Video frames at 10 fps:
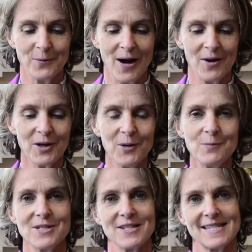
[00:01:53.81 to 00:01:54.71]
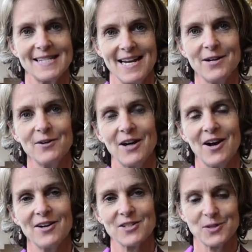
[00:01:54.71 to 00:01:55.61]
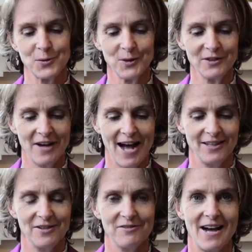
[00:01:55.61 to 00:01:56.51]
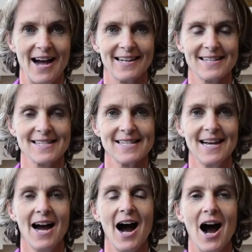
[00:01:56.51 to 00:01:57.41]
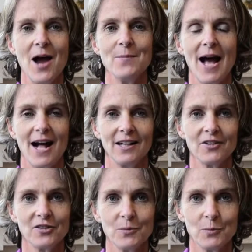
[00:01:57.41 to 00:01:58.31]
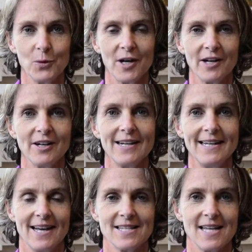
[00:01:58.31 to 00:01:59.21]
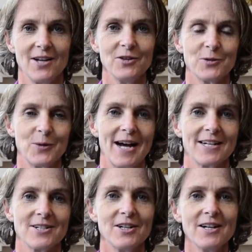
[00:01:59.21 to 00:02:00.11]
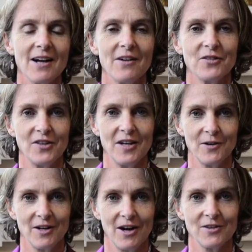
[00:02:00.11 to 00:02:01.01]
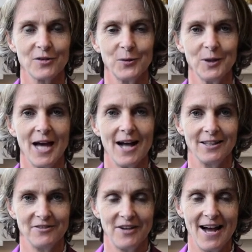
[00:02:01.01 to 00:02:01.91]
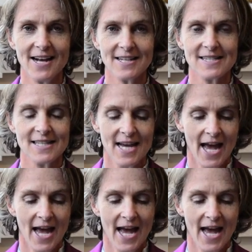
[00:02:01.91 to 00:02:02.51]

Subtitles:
Welcome to Sacred Heart School of Halifax. I'm Allison Boyer, ESL Director of Sacred Heart School of Halifax.